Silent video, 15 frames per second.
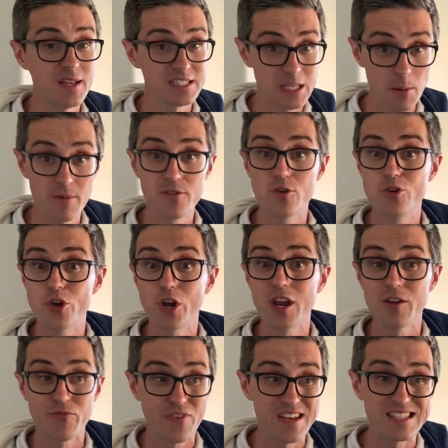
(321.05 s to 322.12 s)
Some of you, you're going
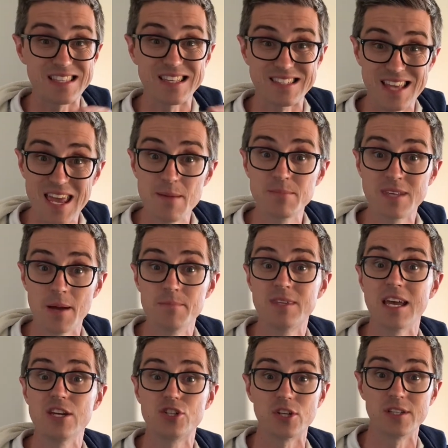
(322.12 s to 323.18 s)
to face the same
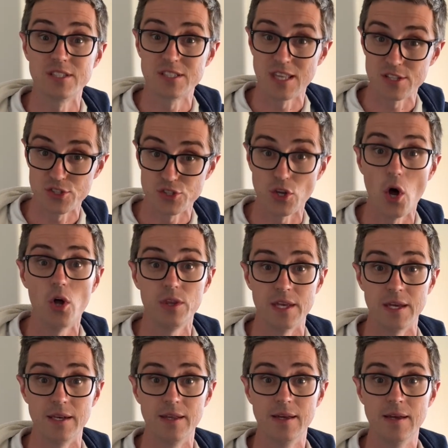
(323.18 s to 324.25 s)
temptations that Saul
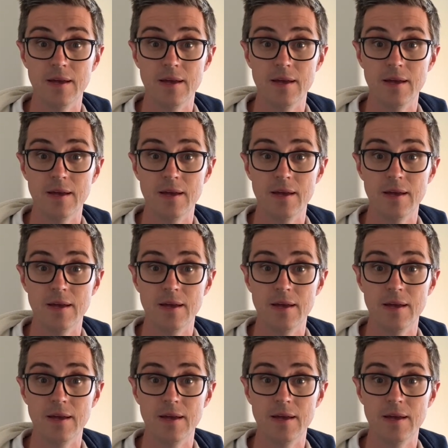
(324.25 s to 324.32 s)
did,